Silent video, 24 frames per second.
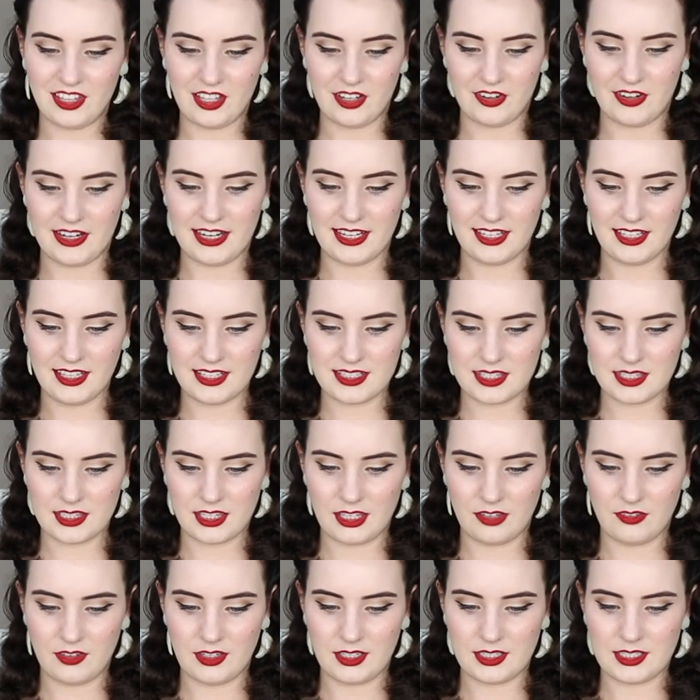Alright, let's
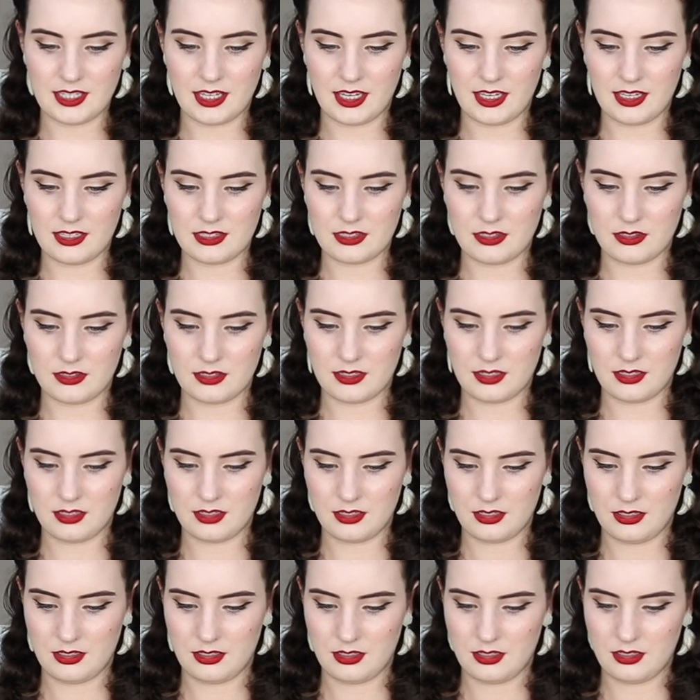give it a taste.
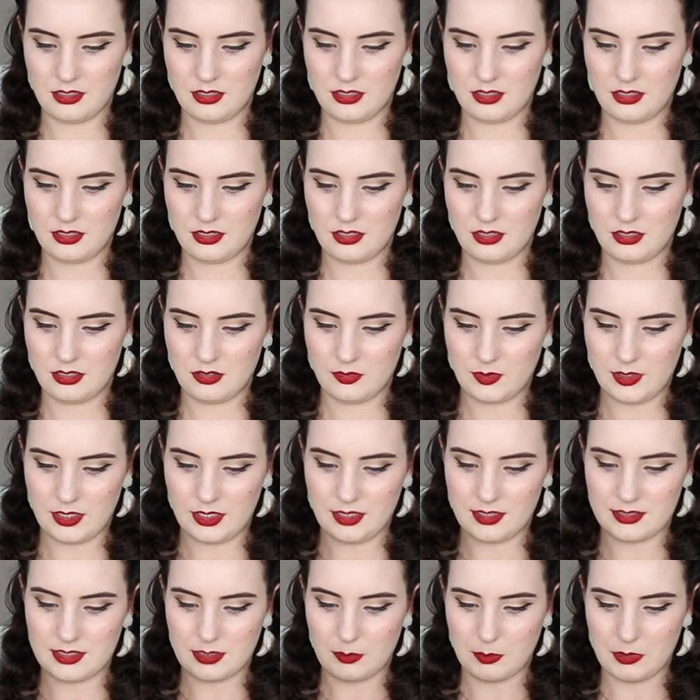We've
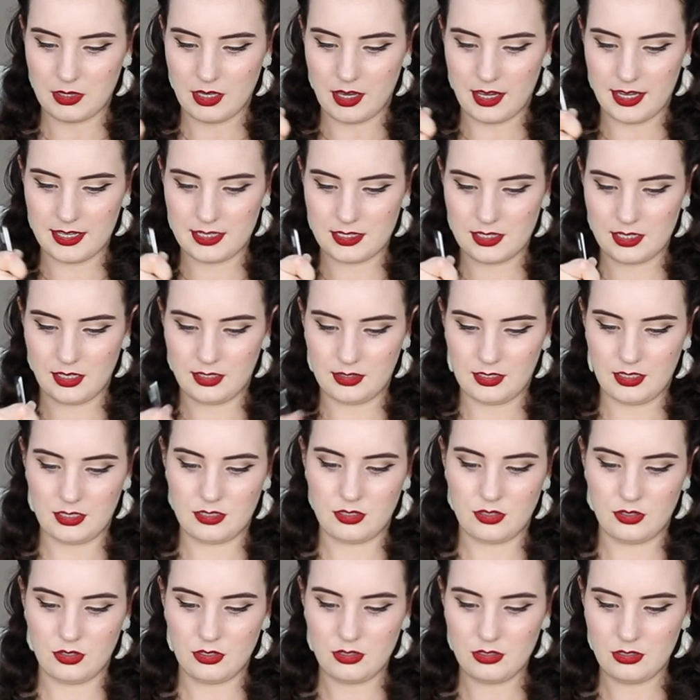got some of the icing in there
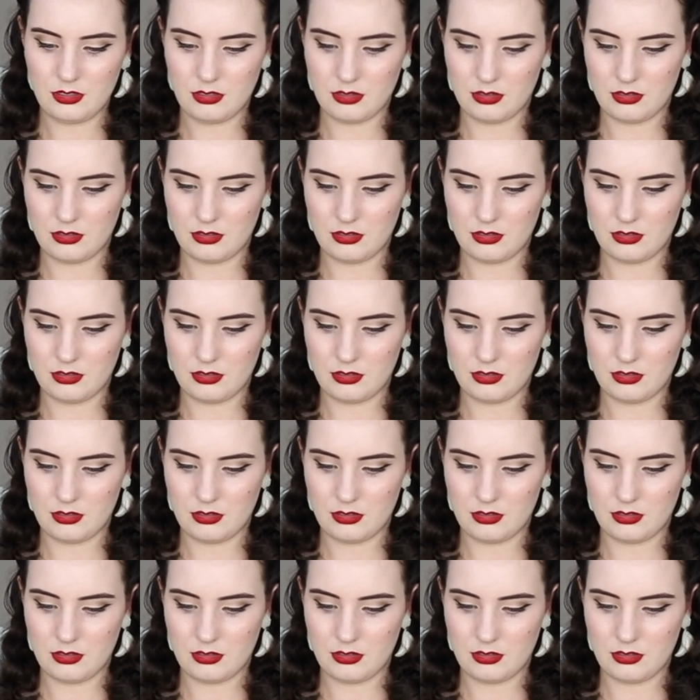too.